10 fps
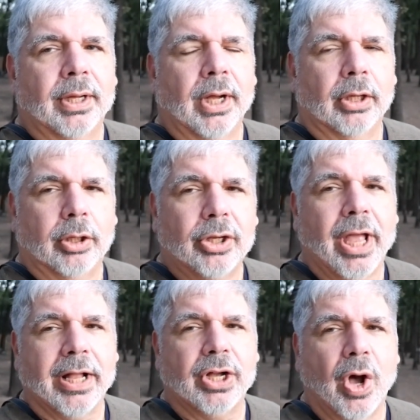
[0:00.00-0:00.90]
A look
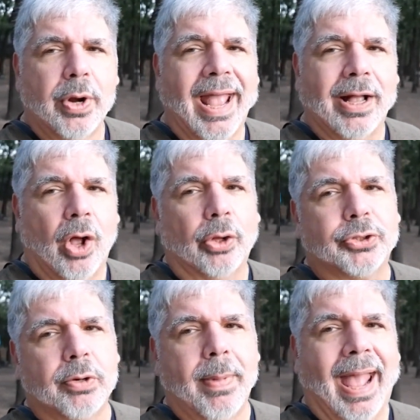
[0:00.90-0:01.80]
at Kodak
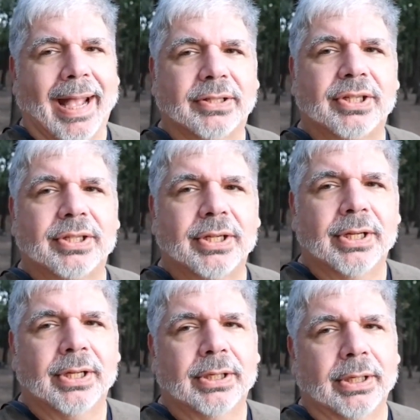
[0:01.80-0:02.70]
UltraMax
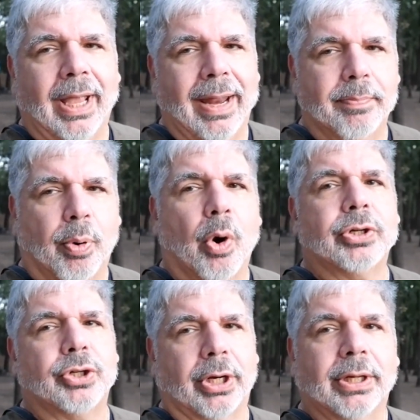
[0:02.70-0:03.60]
and
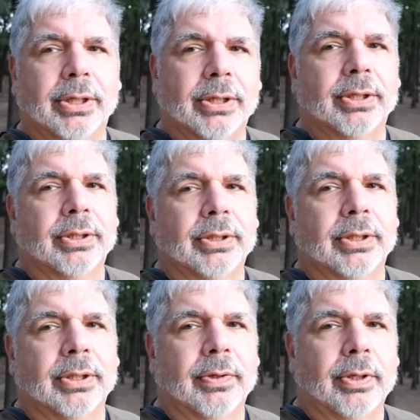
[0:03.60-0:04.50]
Portra
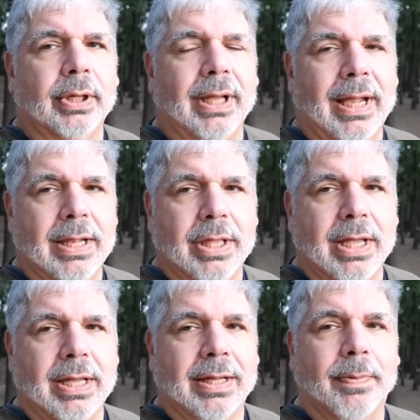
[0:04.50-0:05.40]
in
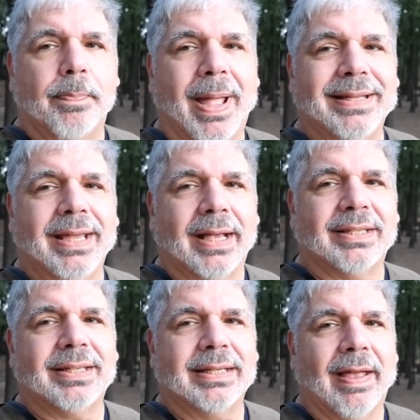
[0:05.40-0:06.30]
the Pentax
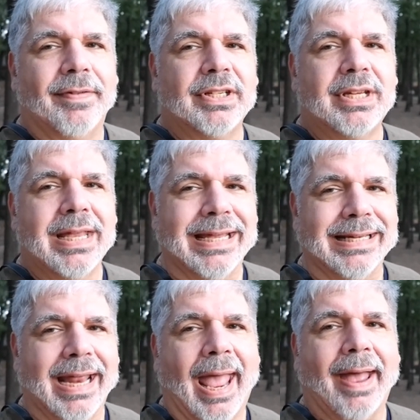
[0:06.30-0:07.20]

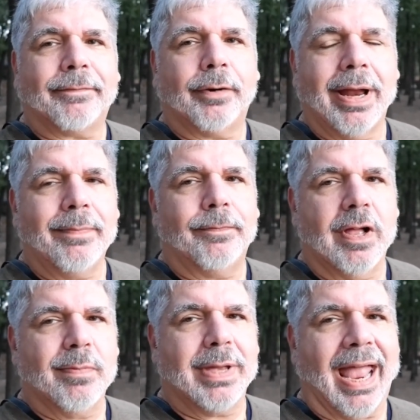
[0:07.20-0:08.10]
17 half-frame
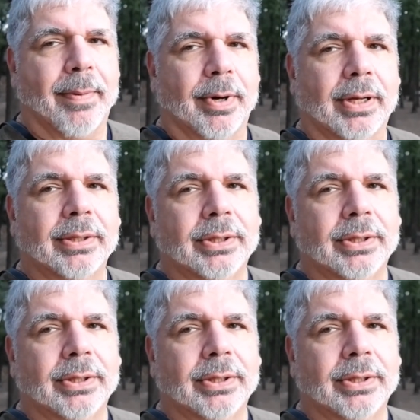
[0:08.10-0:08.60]
film camera.